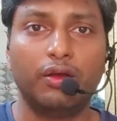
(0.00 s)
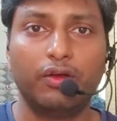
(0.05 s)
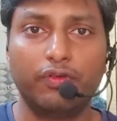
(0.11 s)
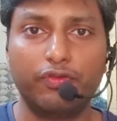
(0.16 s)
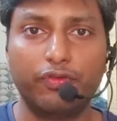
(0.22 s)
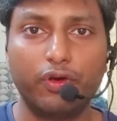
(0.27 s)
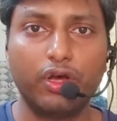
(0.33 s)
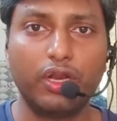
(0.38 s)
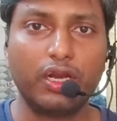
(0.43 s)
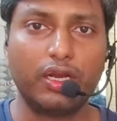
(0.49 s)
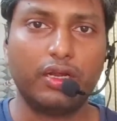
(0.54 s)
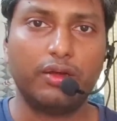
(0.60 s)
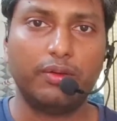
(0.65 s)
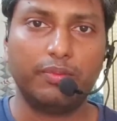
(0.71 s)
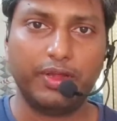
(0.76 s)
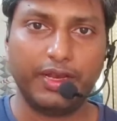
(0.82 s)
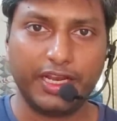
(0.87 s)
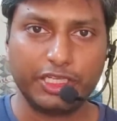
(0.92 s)
For
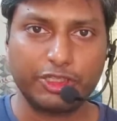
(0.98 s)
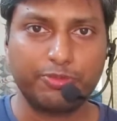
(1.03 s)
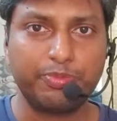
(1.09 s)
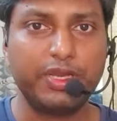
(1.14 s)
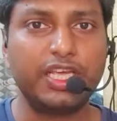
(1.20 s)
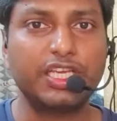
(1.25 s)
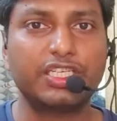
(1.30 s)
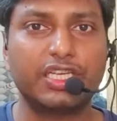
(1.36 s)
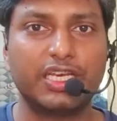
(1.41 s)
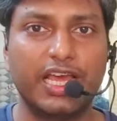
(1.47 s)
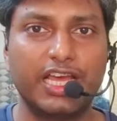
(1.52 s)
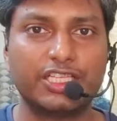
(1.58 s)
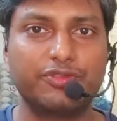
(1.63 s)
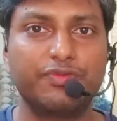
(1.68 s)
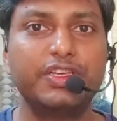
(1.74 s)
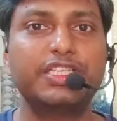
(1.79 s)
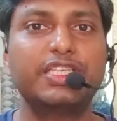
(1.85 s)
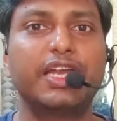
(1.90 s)
respiration,
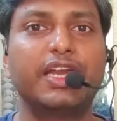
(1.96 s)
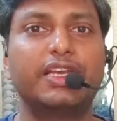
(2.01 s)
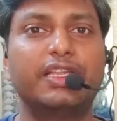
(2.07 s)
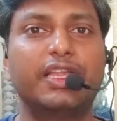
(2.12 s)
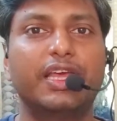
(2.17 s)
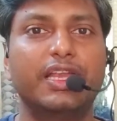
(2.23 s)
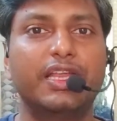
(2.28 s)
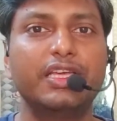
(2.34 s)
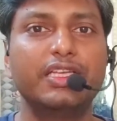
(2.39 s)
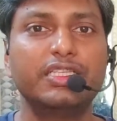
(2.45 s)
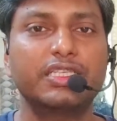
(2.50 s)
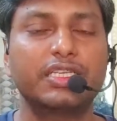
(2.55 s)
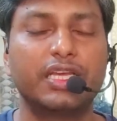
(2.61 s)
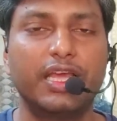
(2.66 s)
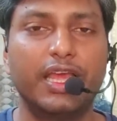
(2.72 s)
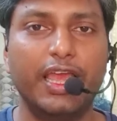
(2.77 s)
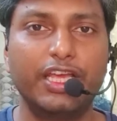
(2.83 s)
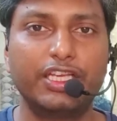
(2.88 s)
as we said, there is
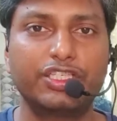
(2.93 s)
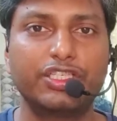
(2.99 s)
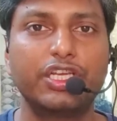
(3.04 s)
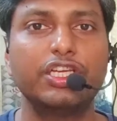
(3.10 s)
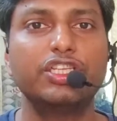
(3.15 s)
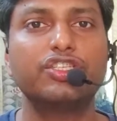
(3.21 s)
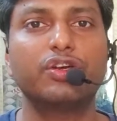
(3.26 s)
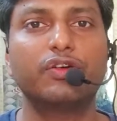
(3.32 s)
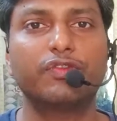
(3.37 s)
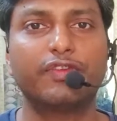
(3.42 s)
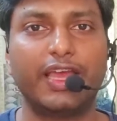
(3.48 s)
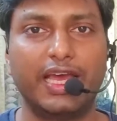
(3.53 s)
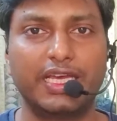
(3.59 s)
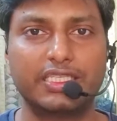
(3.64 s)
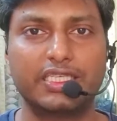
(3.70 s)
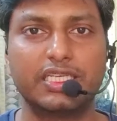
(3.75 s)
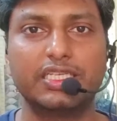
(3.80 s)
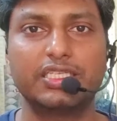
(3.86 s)
exchange of
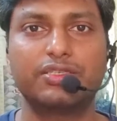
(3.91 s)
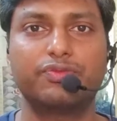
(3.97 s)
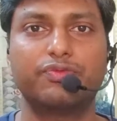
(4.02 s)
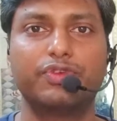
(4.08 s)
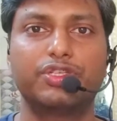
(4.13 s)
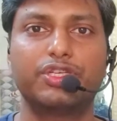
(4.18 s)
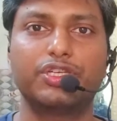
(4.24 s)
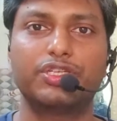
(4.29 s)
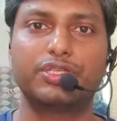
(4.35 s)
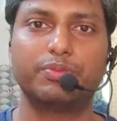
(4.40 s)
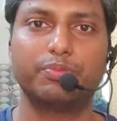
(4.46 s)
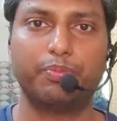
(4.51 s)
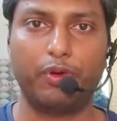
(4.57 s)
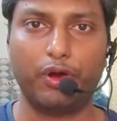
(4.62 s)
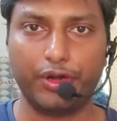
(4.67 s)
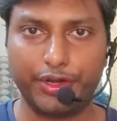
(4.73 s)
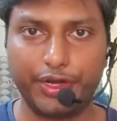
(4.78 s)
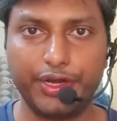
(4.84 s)
gases which is
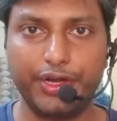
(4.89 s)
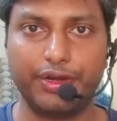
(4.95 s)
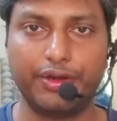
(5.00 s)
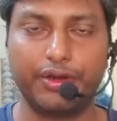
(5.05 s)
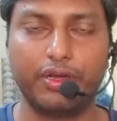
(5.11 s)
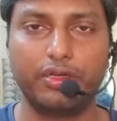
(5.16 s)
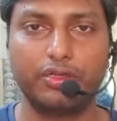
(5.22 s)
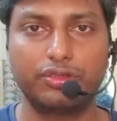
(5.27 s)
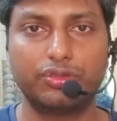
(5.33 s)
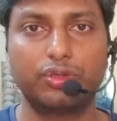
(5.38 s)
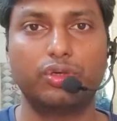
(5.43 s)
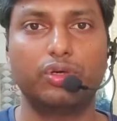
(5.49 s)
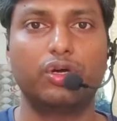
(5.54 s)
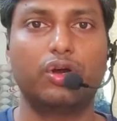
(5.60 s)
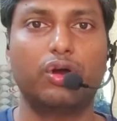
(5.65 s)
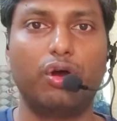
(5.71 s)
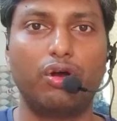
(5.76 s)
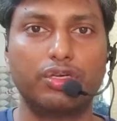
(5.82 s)
important.
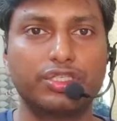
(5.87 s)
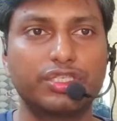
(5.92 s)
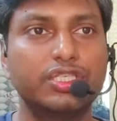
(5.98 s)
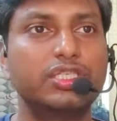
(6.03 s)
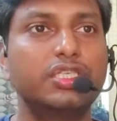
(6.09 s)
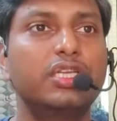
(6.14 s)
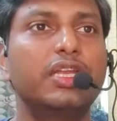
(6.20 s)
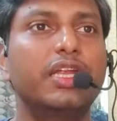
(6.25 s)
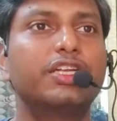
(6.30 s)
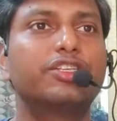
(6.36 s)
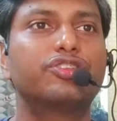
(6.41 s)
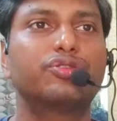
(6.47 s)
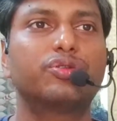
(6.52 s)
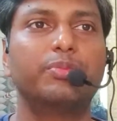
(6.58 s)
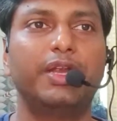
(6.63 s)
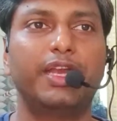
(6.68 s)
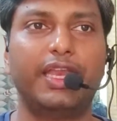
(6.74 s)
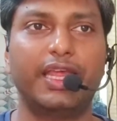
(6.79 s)
So oxygen needs
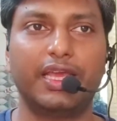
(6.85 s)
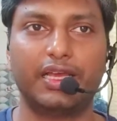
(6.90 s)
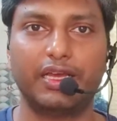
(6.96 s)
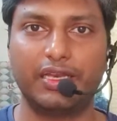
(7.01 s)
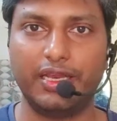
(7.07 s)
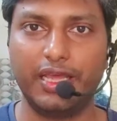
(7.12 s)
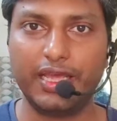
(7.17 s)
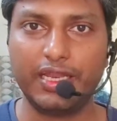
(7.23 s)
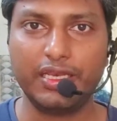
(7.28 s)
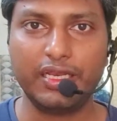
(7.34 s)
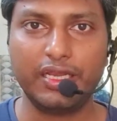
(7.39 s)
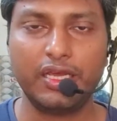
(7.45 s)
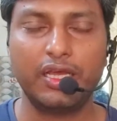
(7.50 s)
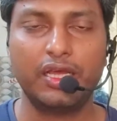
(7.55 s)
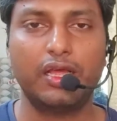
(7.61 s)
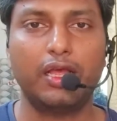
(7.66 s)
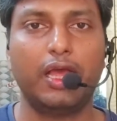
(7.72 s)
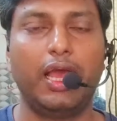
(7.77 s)
to be taken in
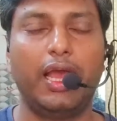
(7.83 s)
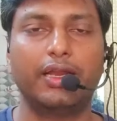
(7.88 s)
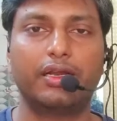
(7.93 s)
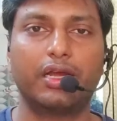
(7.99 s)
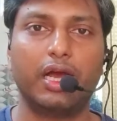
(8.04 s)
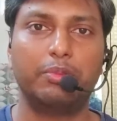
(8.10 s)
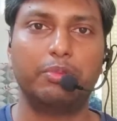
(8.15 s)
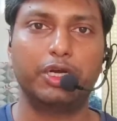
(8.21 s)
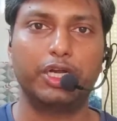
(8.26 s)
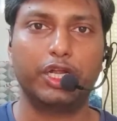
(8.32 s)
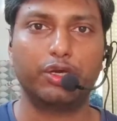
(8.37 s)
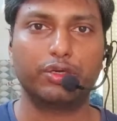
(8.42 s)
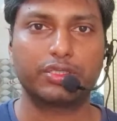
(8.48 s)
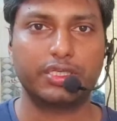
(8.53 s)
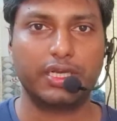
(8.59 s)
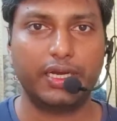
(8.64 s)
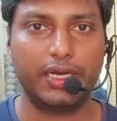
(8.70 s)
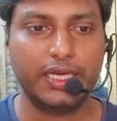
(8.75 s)
and carbon
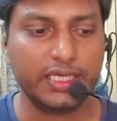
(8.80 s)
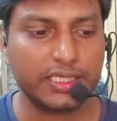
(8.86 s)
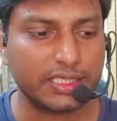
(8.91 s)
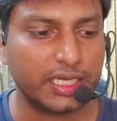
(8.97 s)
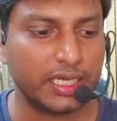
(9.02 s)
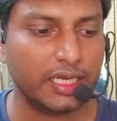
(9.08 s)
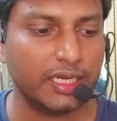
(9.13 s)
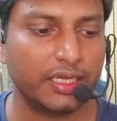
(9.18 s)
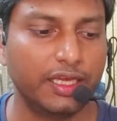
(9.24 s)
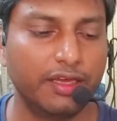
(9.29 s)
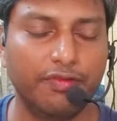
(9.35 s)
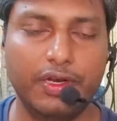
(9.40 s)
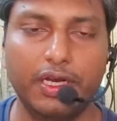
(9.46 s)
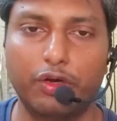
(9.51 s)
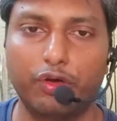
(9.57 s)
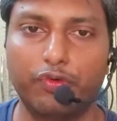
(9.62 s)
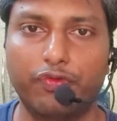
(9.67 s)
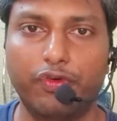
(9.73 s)
dioxide is
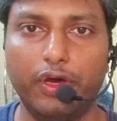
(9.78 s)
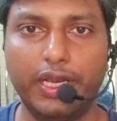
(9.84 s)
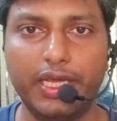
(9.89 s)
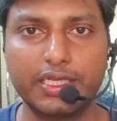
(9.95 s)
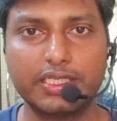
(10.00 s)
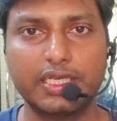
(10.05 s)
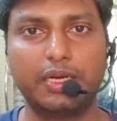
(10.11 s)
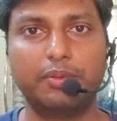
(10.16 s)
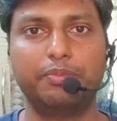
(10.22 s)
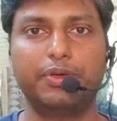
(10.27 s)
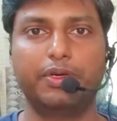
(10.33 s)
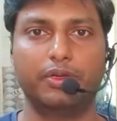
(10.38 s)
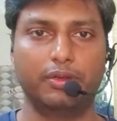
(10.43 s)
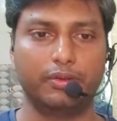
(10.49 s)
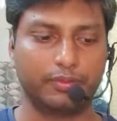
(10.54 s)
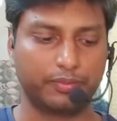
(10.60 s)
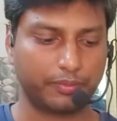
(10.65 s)
given out. For example,